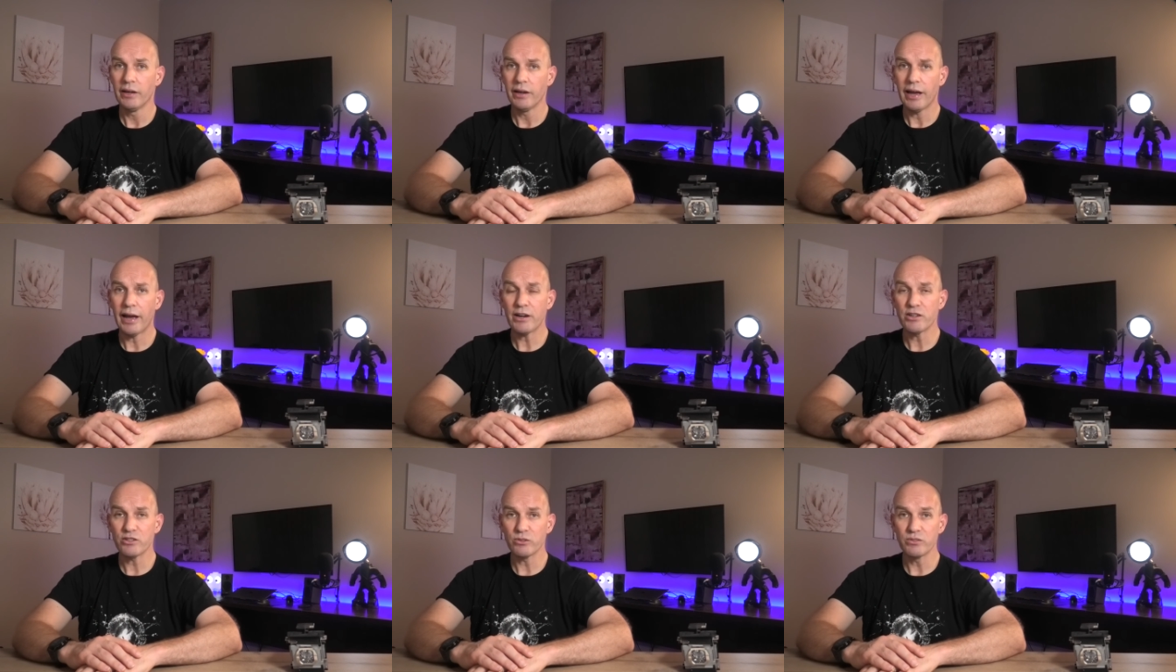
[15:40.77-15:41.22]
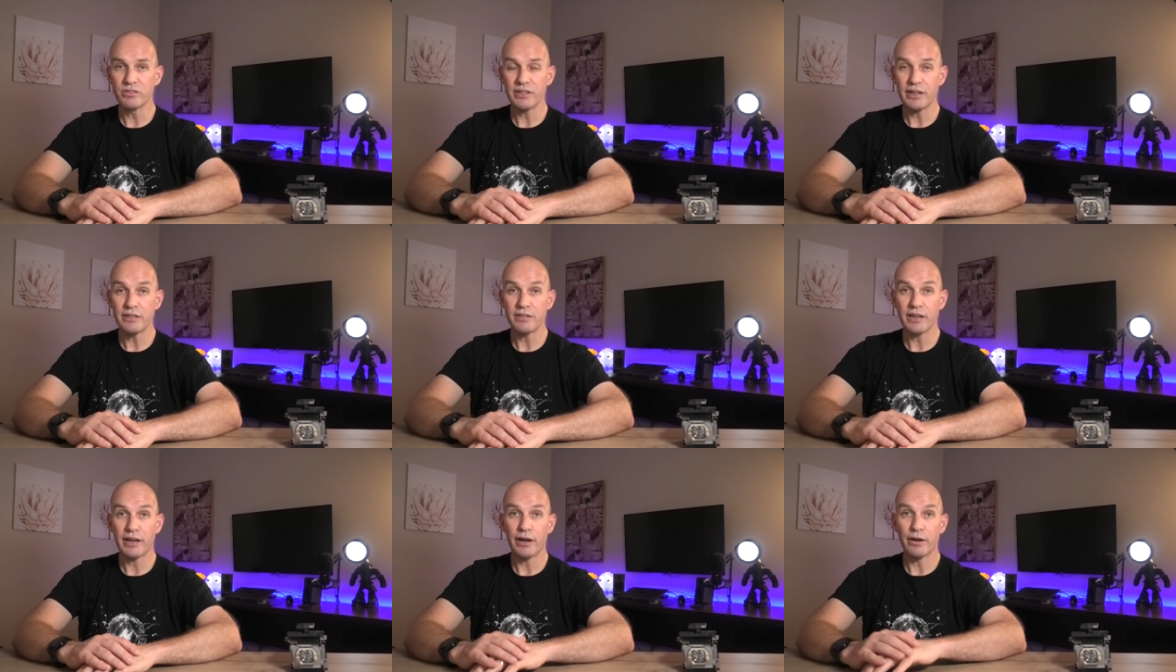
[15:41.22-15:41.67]
Actual
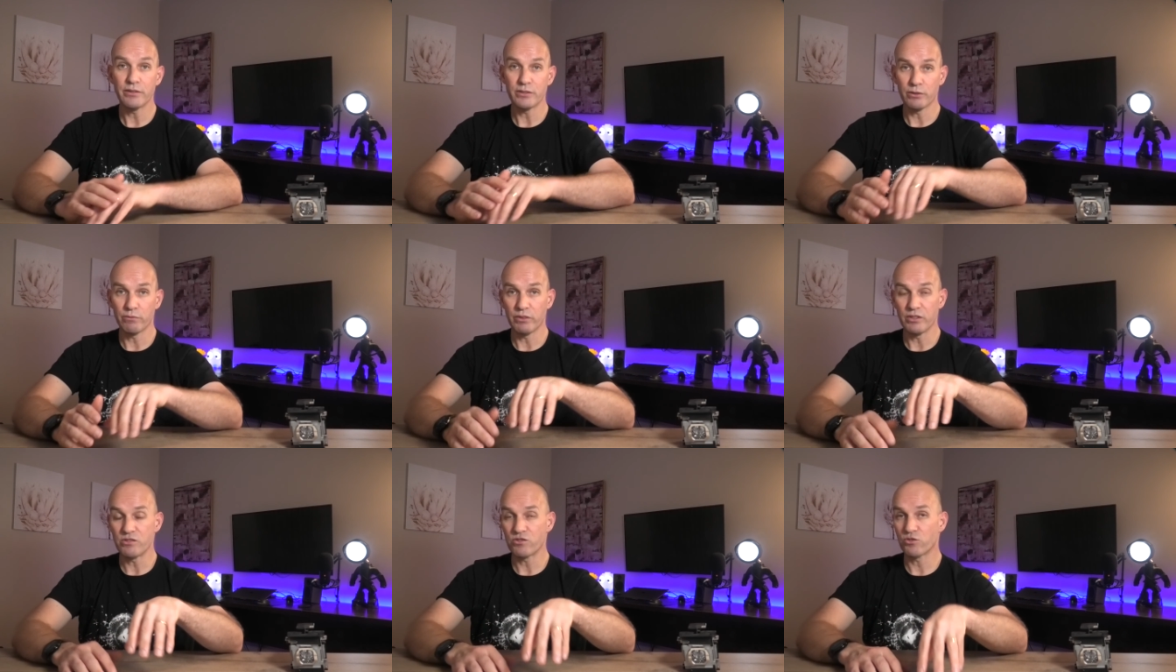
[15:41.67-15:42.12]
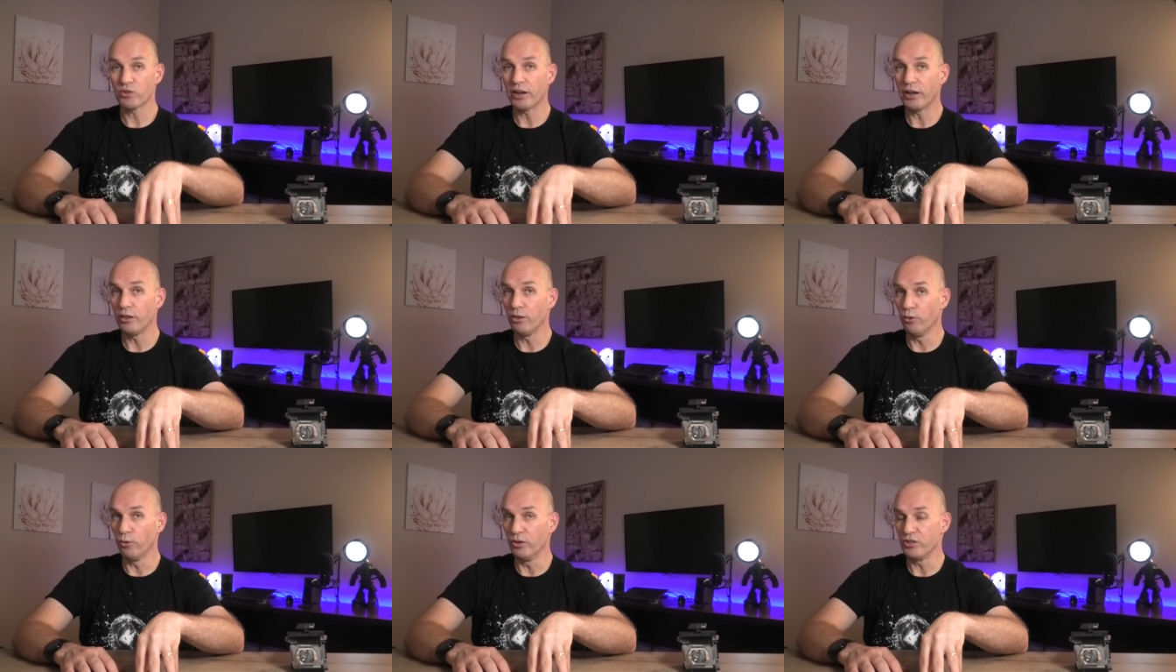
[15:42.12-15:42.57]
details of an
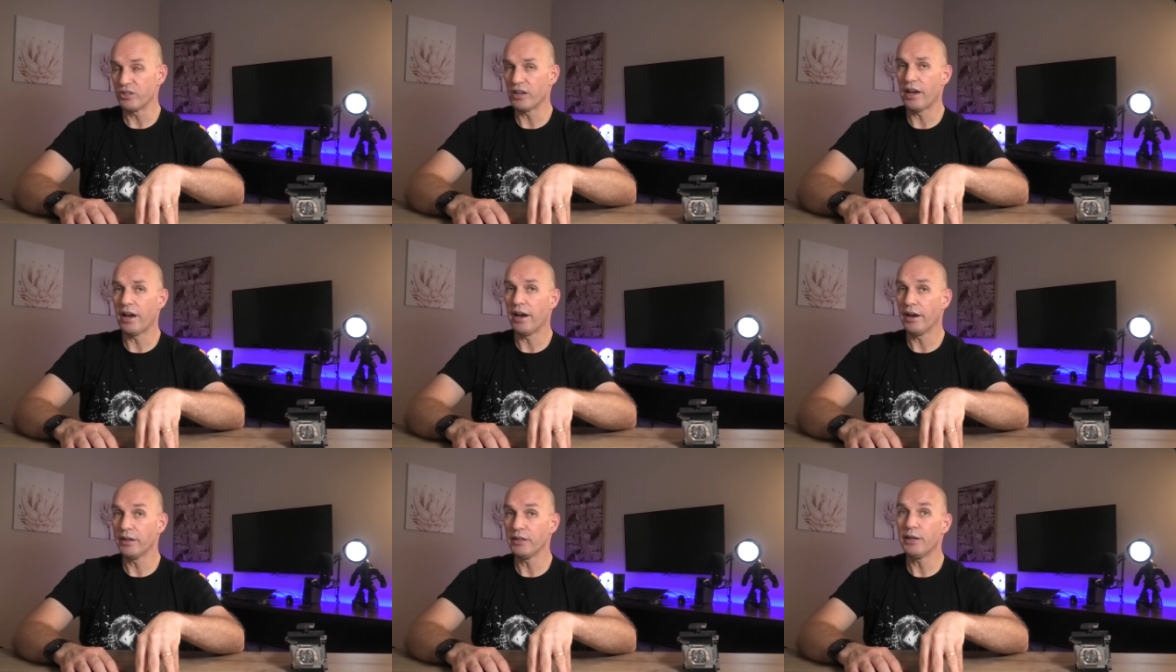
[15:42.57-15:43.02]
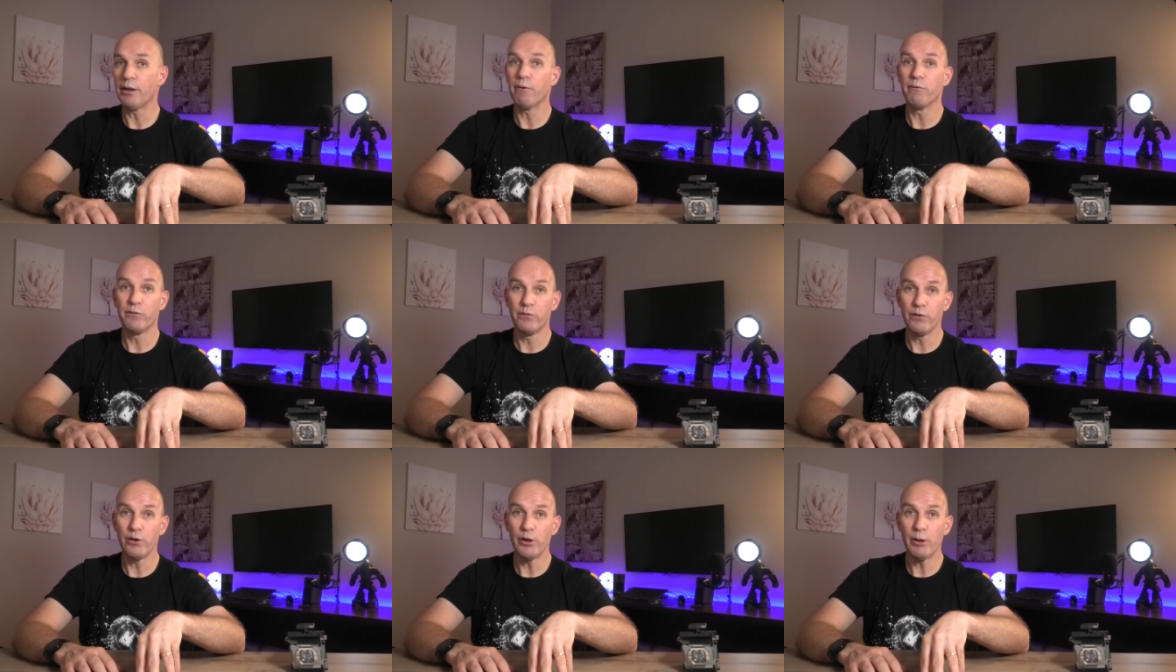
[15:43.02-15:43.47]
Australian launch aren't yet
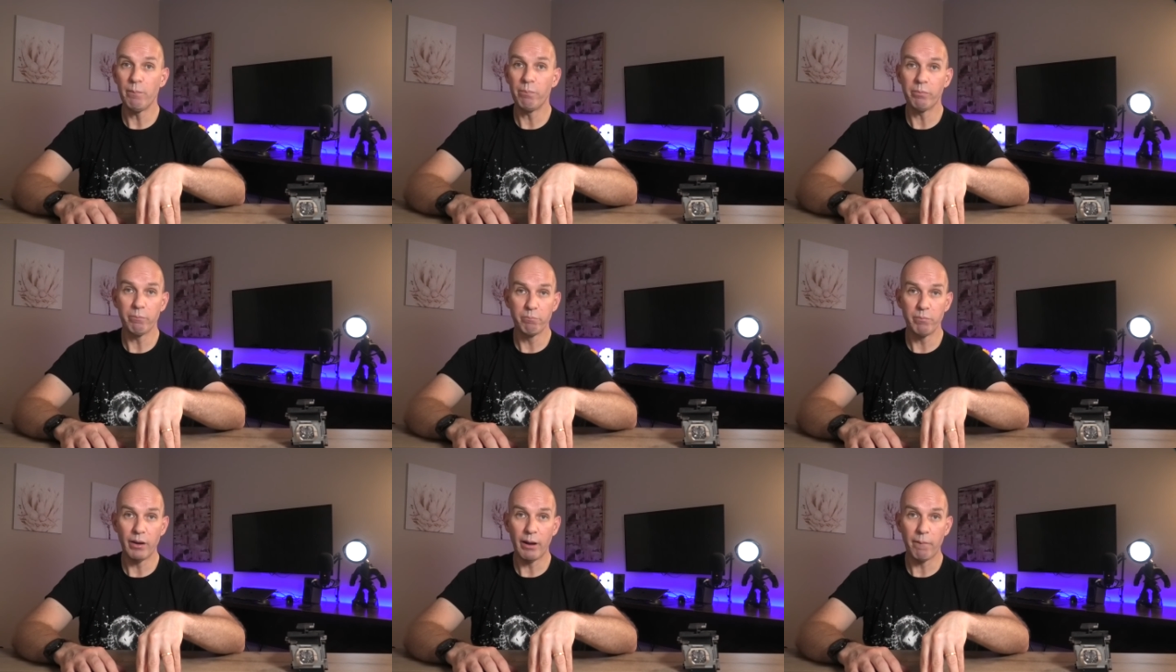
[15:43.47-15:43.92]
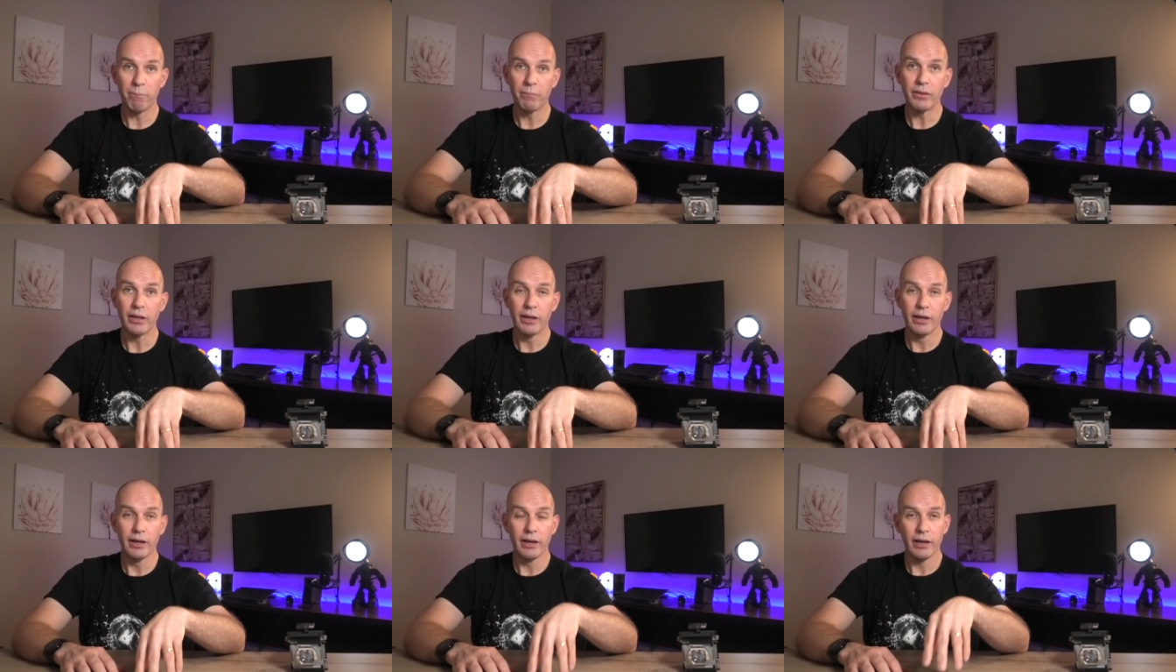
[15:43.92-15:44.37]
firm,
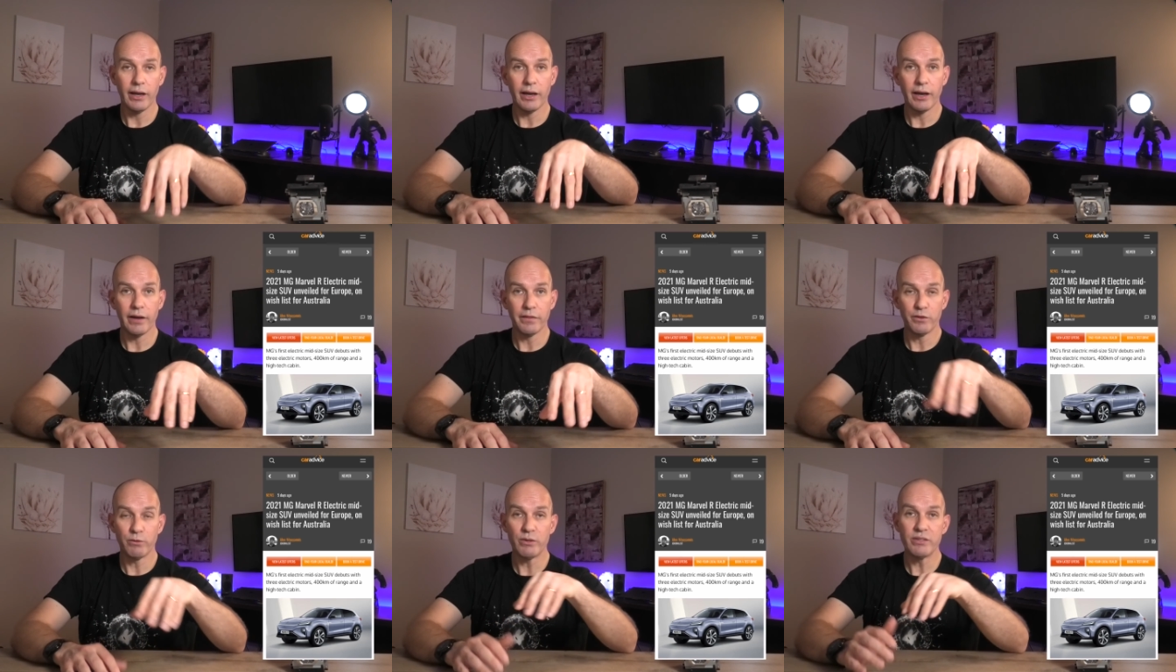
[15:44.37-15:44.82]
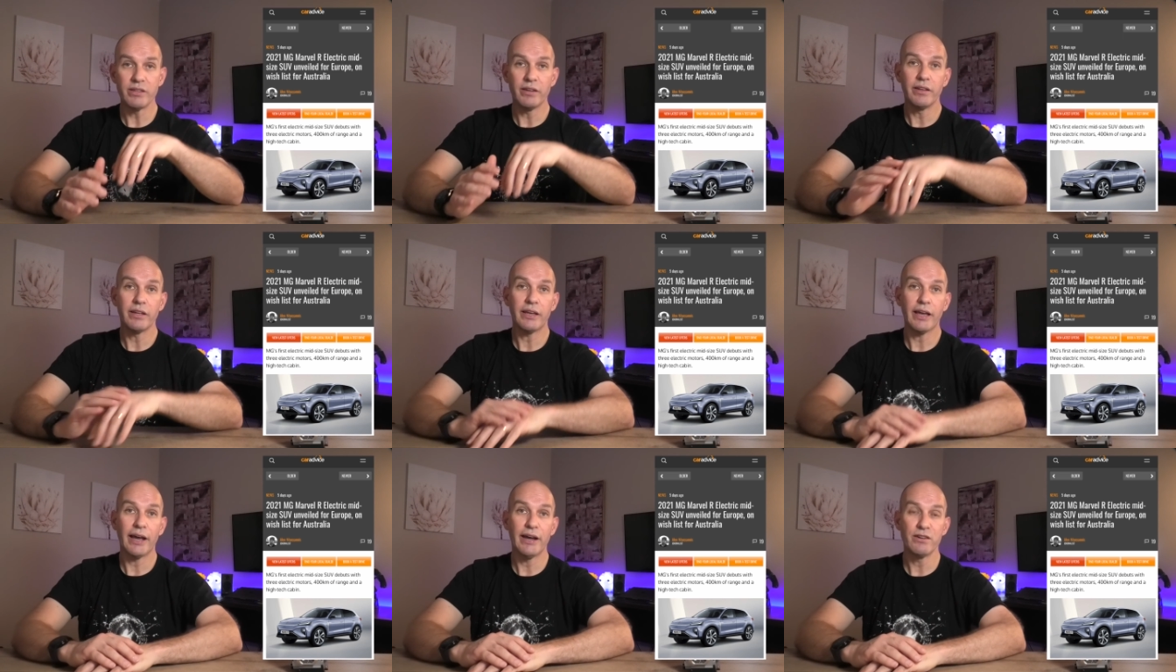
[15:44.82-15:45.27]
but uh, there is
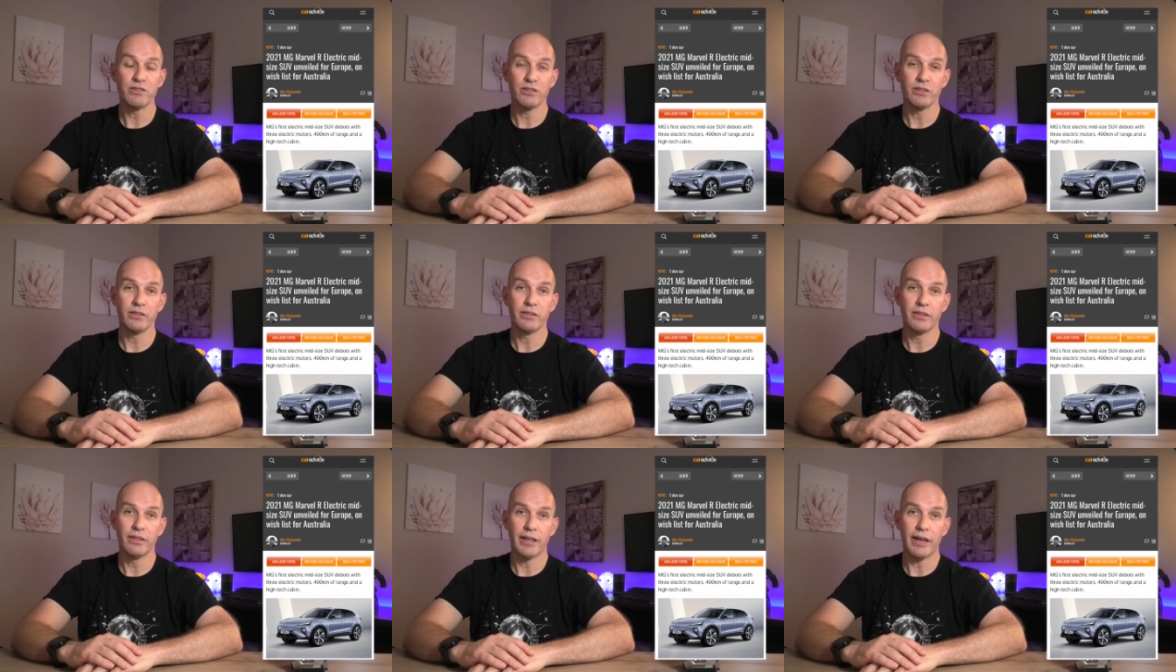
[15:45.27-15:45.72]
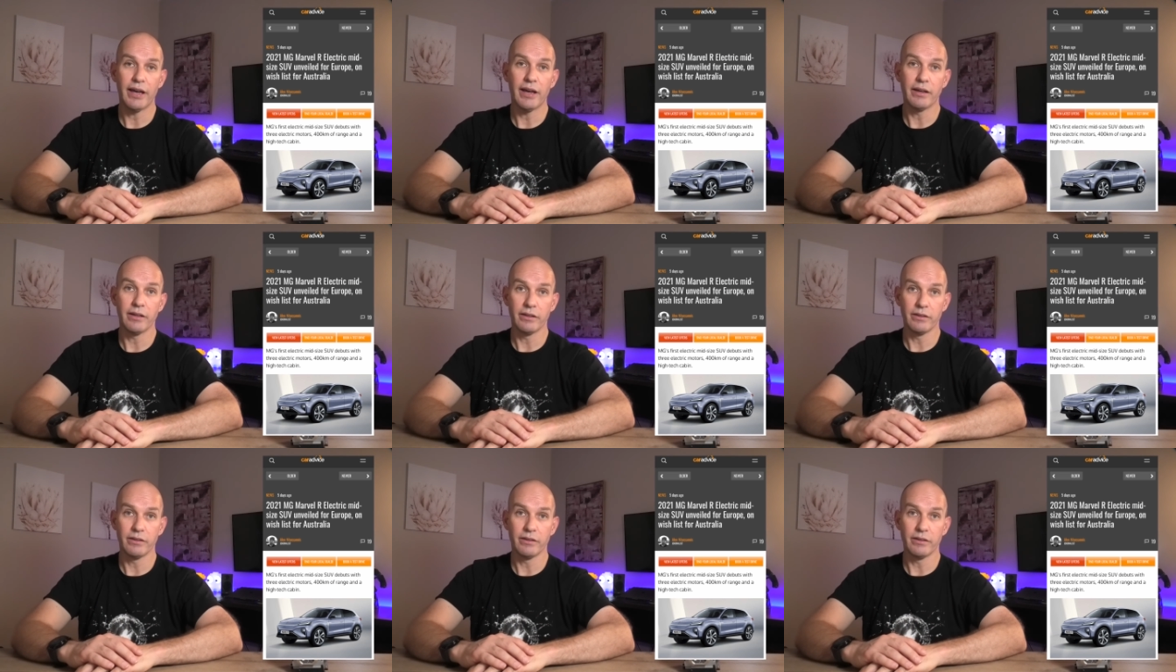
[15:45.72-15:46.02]
indication that